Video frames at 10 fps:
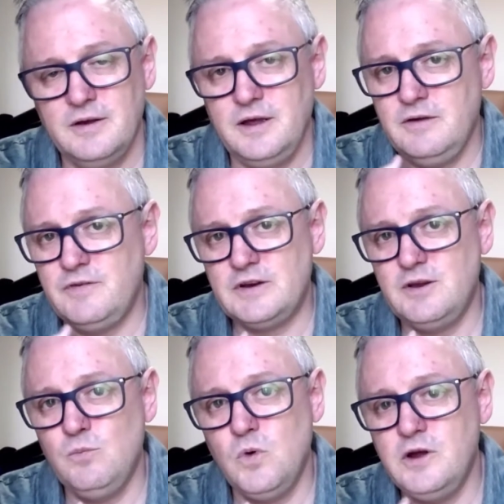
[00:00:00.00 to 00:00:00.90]
In fact,
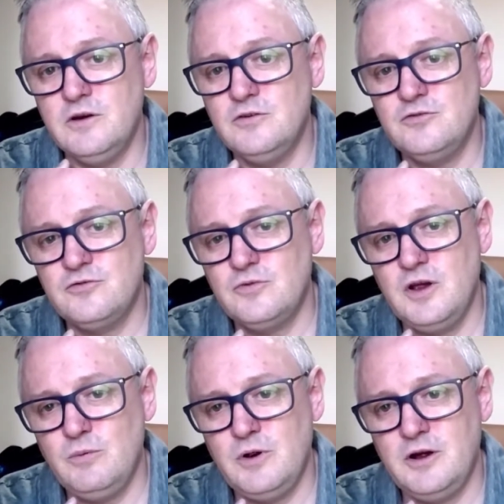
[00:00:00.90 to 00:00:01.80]
in Wales,
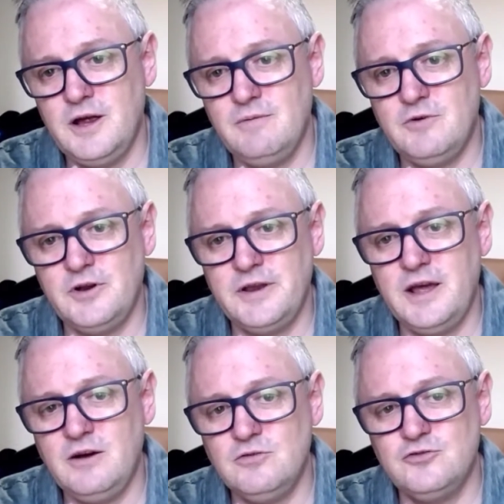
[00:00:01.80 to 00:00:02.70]
where I am right
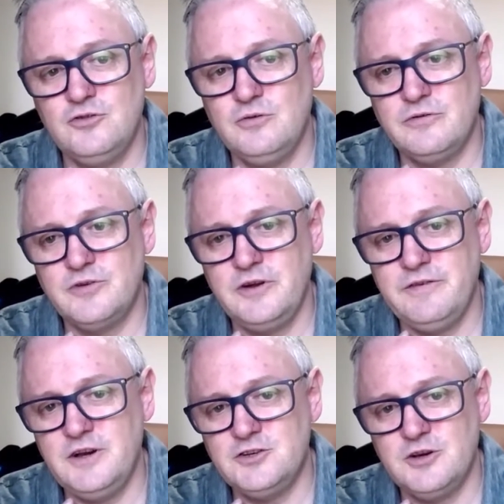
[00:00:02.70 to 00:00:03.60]
now, two or three
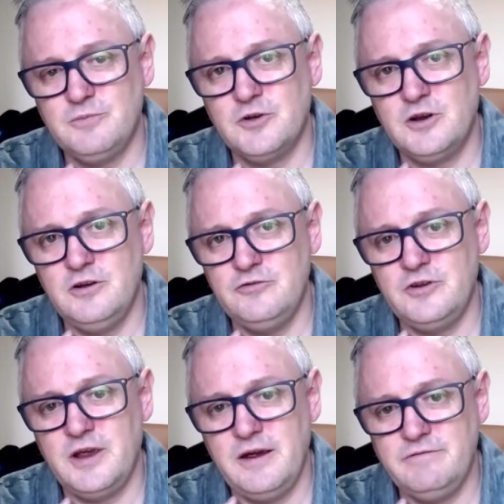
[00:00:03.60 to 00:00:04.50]
fellowships are
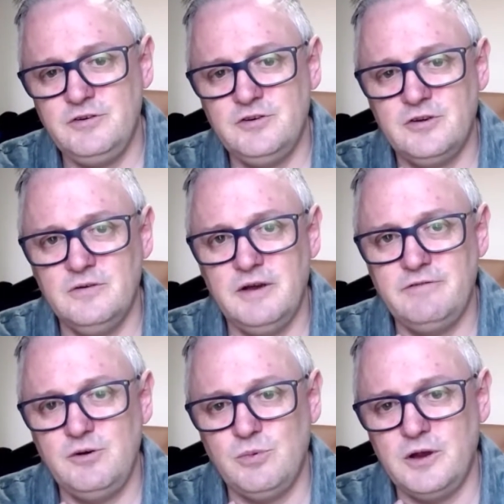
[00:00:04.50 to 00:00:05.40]
closing
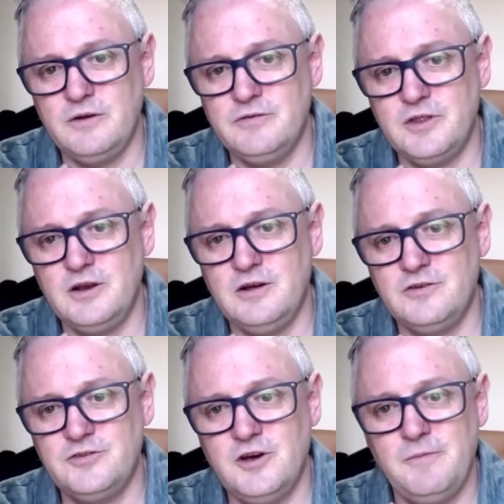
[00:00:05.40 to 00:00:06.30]
every week for the
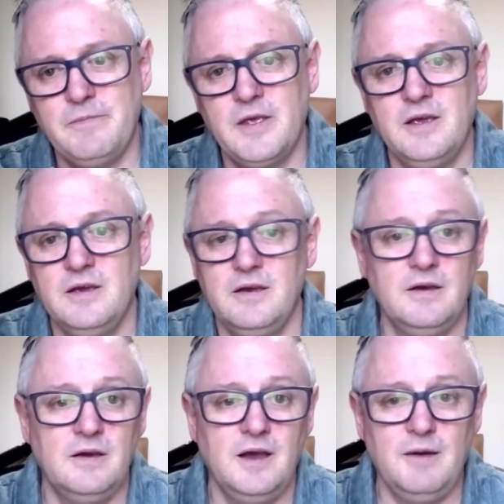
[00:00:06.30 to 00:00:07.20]
last time.
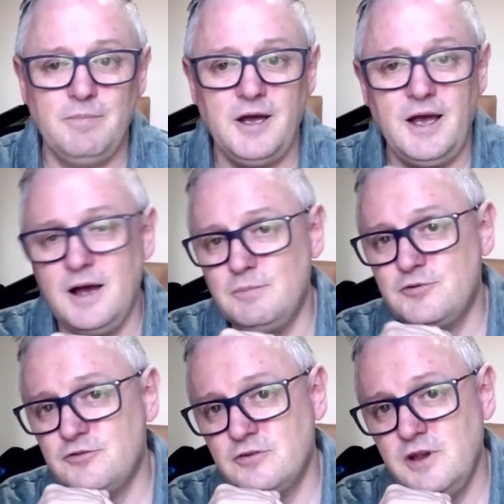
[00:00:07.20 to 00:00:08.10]
And
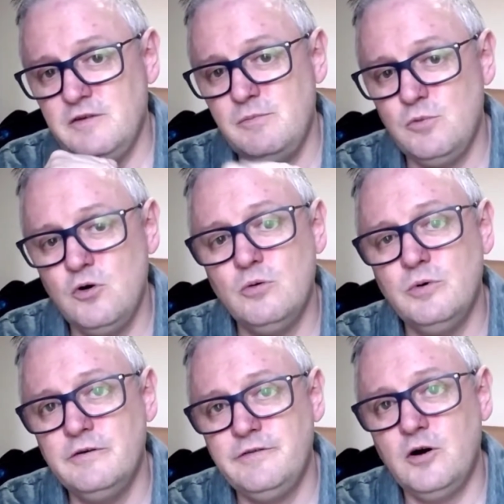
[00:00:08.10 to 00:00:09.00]
perhaps even more
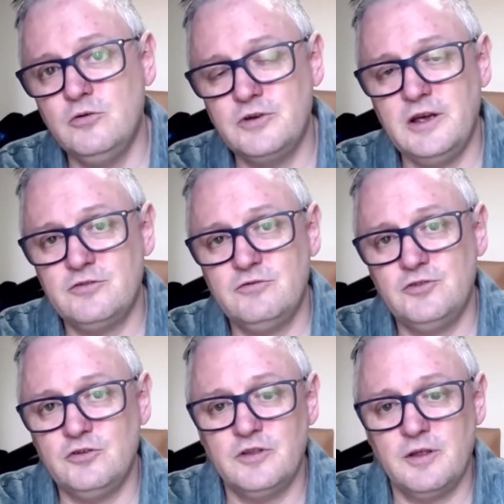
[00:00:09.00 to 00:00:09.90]
will fold as a
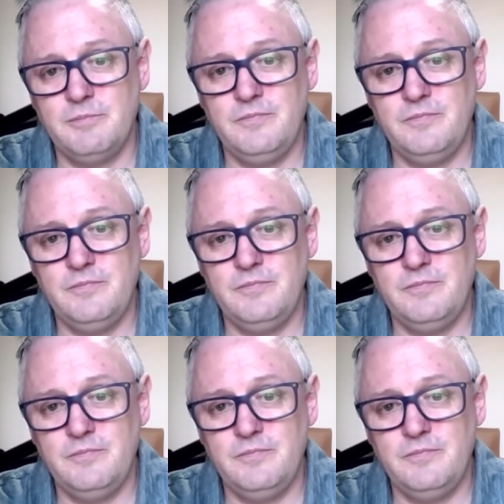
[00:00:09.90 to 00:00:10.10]
result of the